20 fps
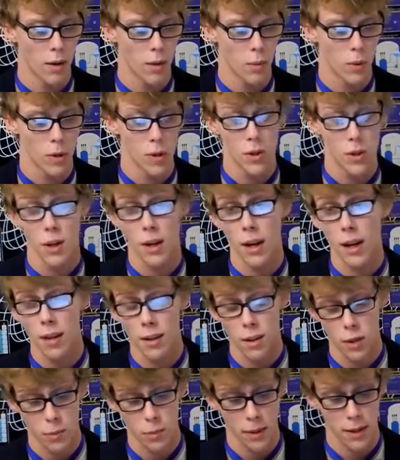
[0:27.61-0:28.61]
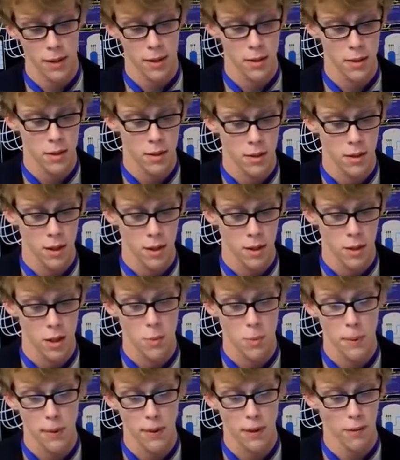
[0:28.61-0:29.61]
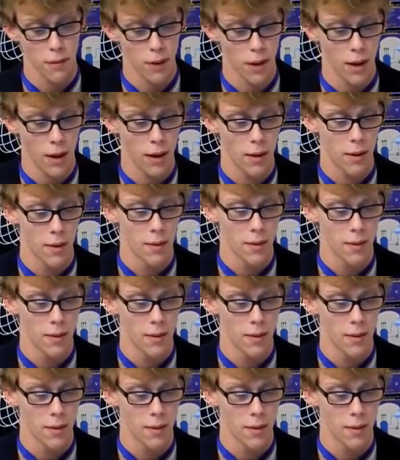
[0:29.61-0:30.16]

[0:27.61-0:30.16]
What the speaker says: which in English means the spirit of law.